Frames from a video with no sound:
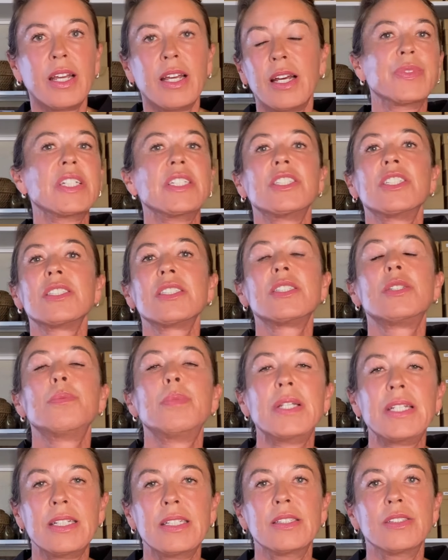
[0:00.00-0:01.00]
It just
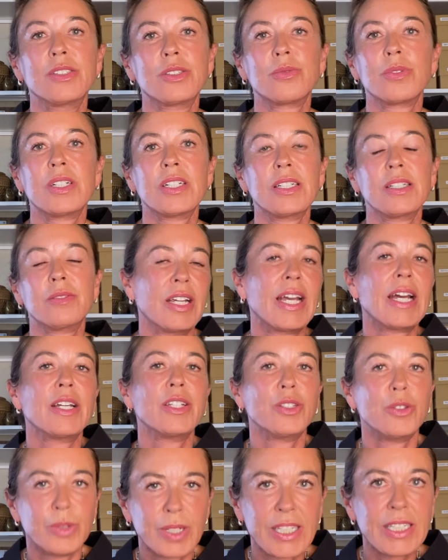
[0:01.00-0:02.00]
depends really how
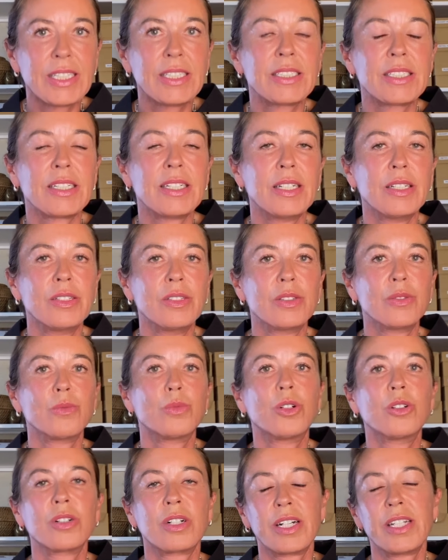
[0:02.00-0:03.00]
you eat and
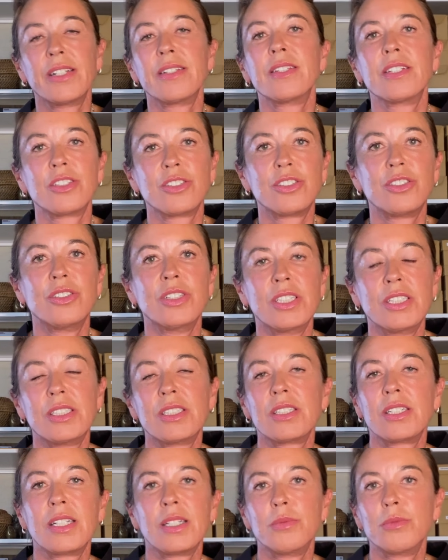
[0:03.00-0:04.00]
what kind of things you need to
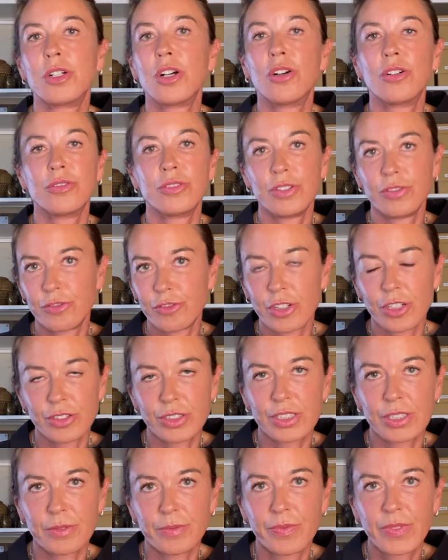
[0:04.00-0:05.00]
keep cold and
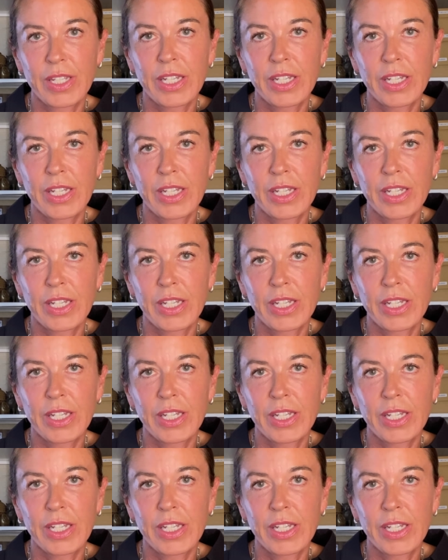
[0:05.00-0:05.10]
frozen.